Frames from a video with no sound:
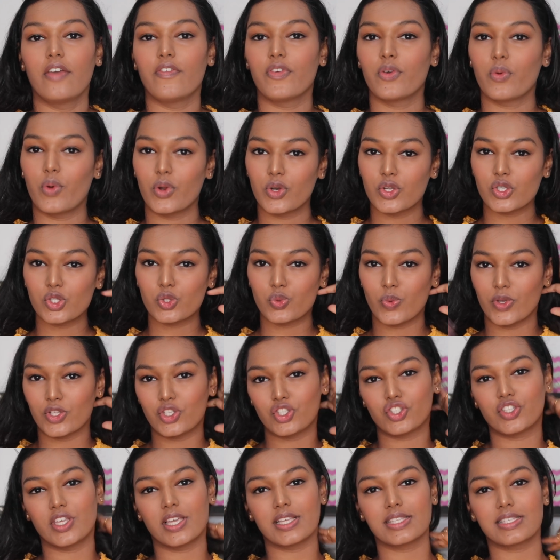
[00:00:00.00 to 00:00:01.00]
If you want to
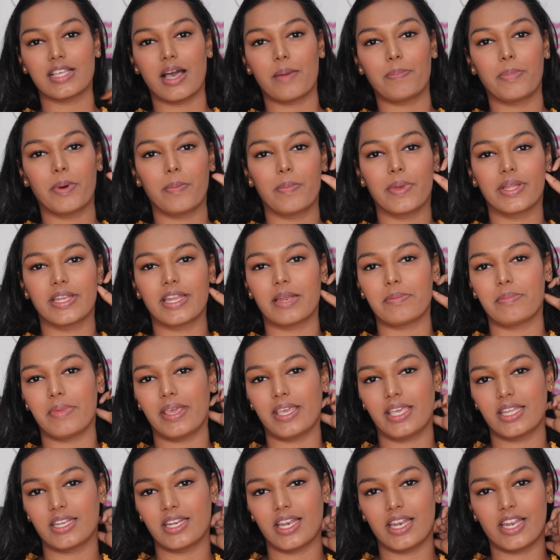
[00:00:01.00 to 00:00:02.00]
switch things up a bit and
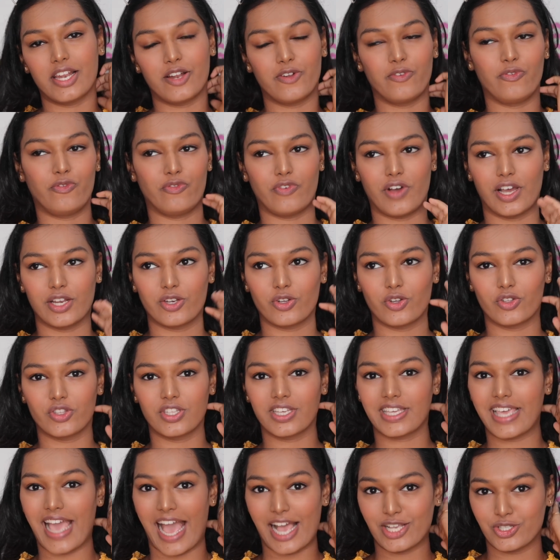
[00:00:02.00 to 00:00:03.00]
make it a little fun on
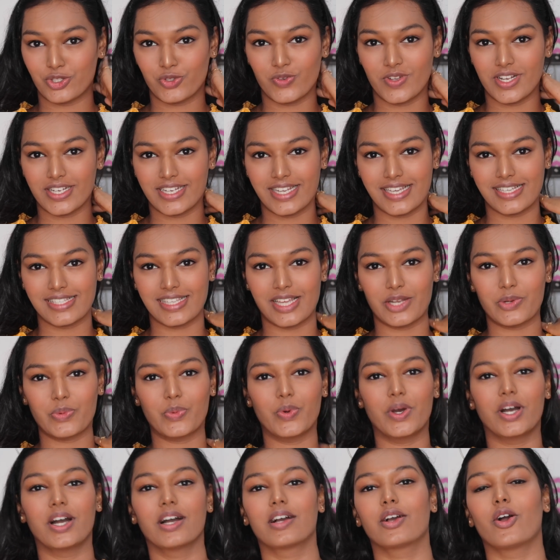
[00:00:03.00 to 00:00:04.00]
the casual days
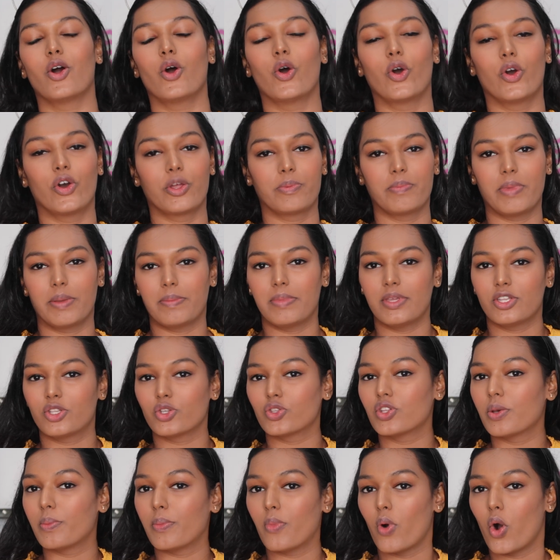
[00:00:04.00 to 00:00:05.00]
at work or maybe
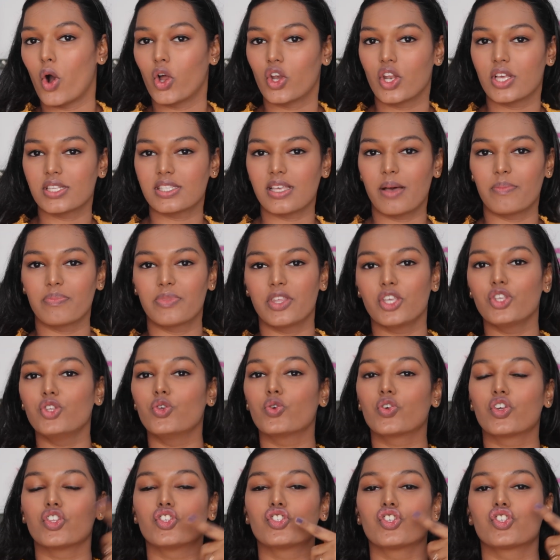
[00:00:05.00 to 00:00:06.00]
to the mall or something,
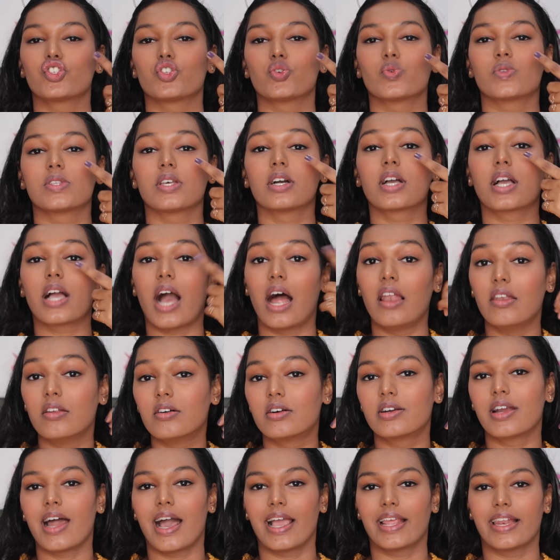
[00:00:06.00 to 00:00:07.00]
you can just use a
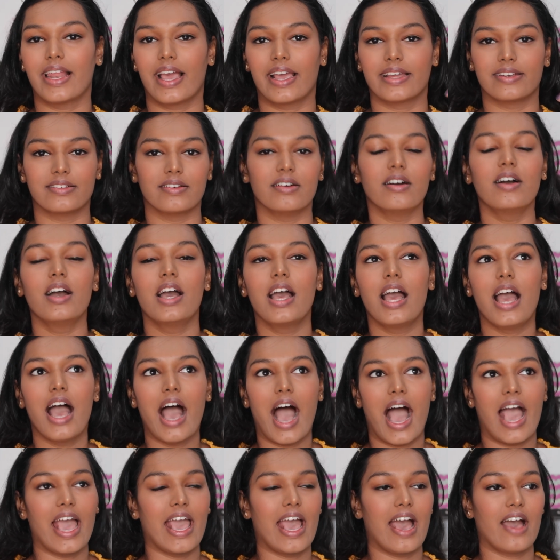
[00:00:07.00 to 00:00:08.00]
colored eyeliner.
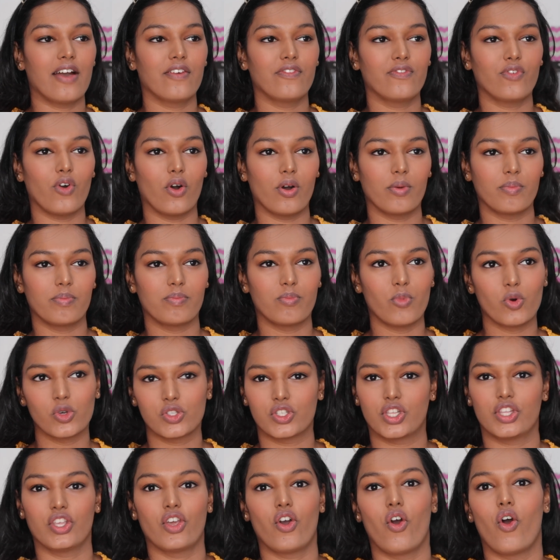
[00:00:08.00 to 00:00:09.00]
I have
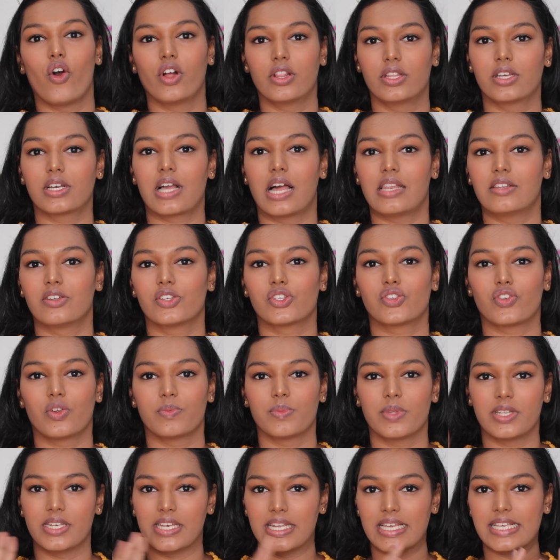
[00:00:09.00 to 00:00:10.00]
mostly all the colors
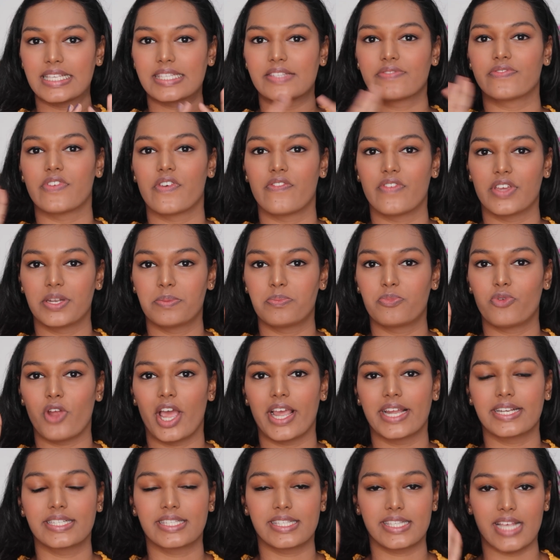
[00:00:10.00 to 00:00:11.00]
from the NYX Vivid
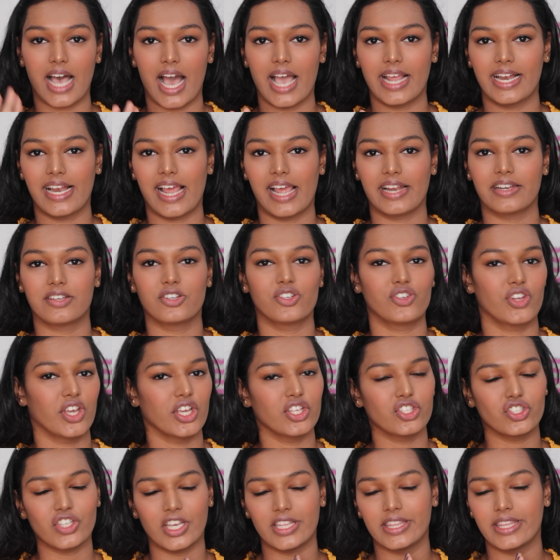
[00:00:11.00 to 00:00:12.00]
Brights eyeliner
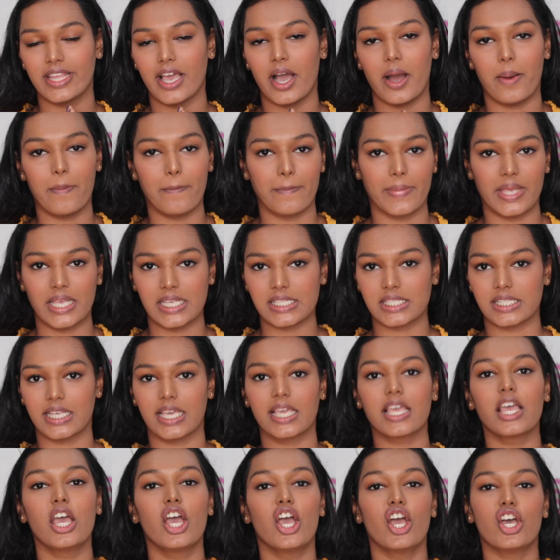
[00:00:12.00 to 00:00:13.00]
range and they are
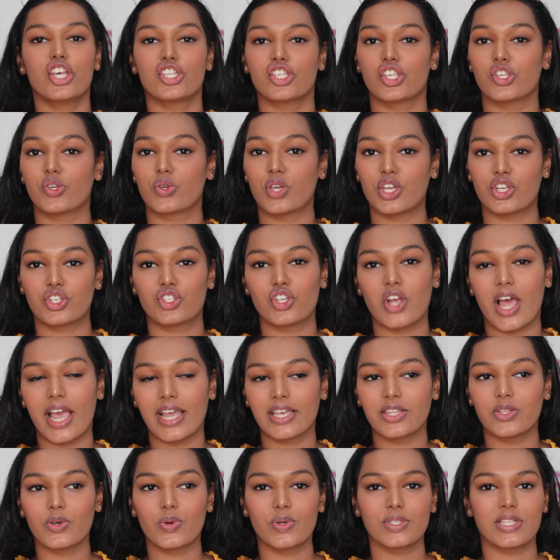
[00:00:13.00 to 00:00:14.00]
amazing. So you can
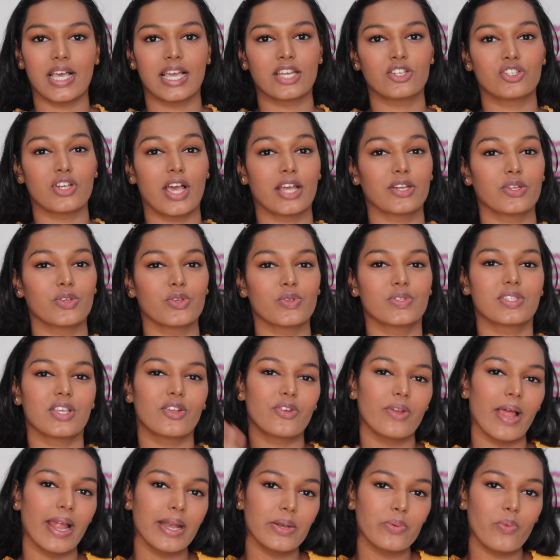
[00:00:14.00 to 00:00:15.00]
try those. I try to use
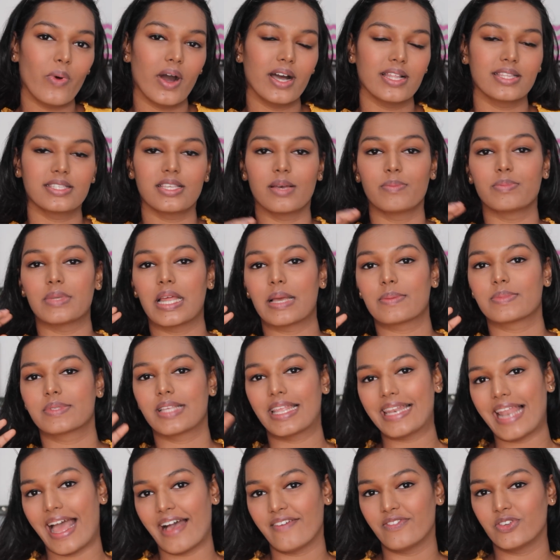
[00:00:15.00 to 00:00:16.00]
the red one, sometimes
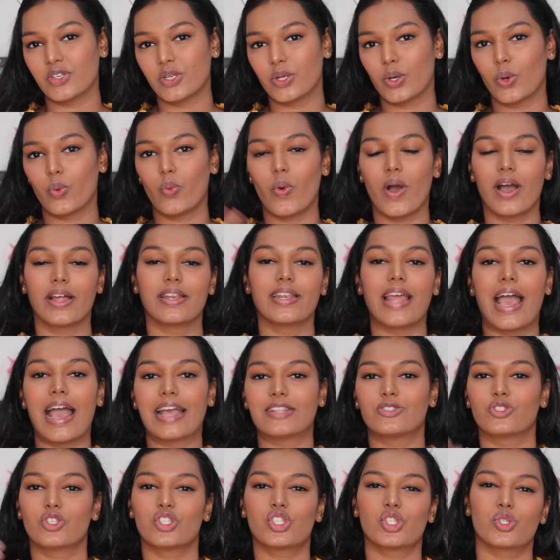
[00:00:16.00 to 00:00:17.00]
the lavender one,
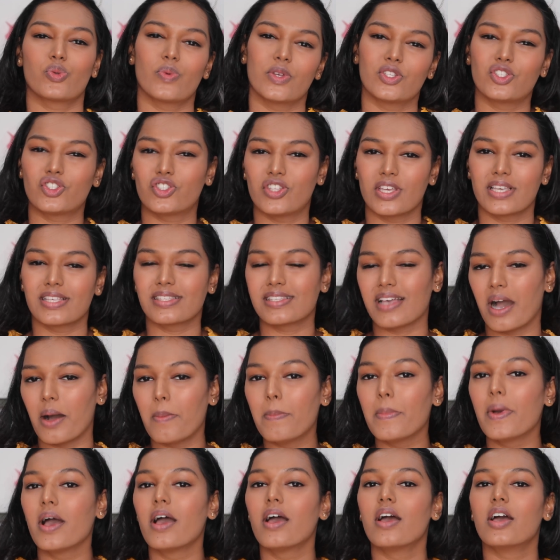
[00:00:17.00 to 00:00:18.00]
and just switch things
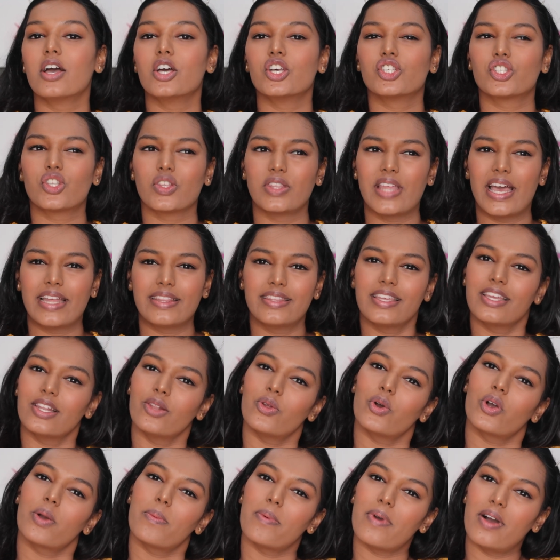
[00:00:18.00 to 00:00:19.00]
up so that
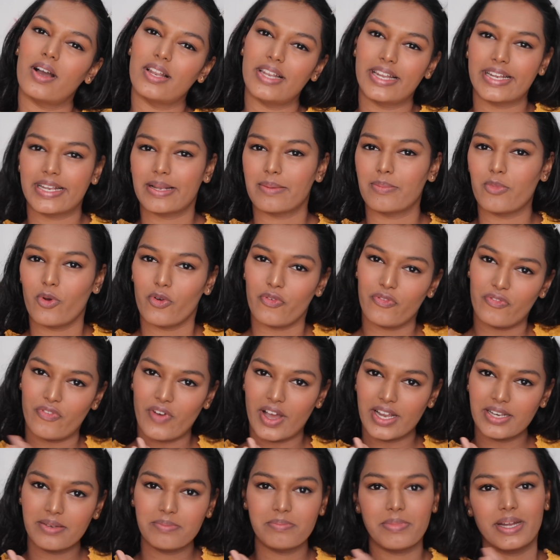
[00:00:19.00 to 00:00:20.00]
they look a little more
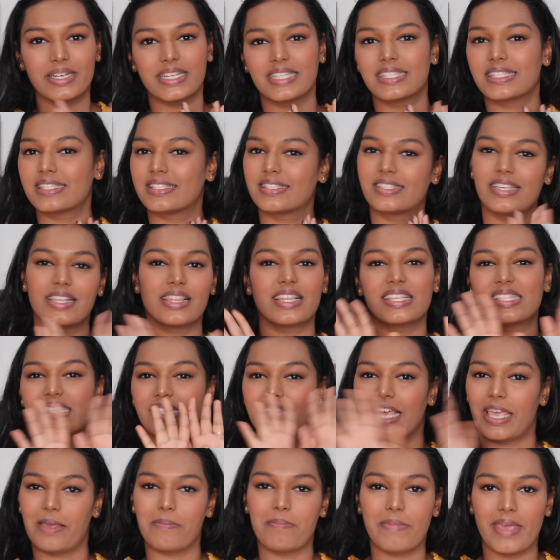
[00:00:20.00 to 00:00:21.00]
fun, but it's still the
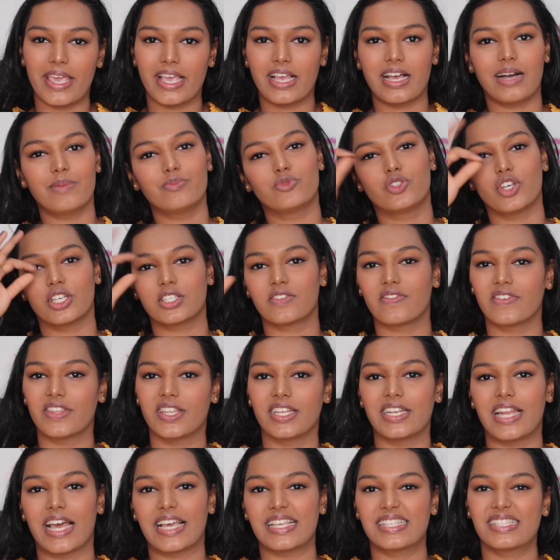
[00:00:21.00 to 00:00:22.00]
same makeup just
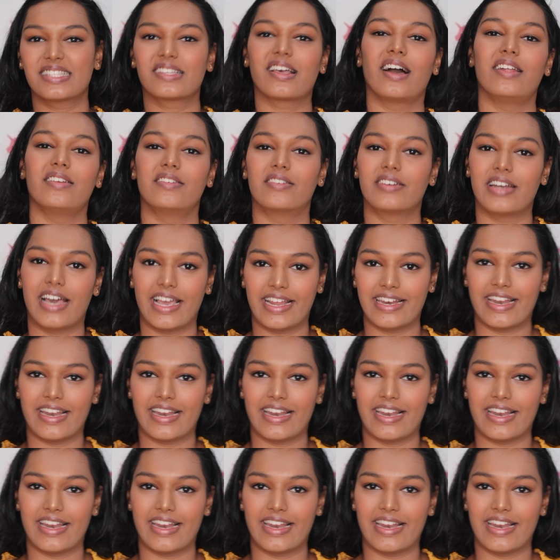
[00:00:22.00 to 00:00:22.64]
with a nice colored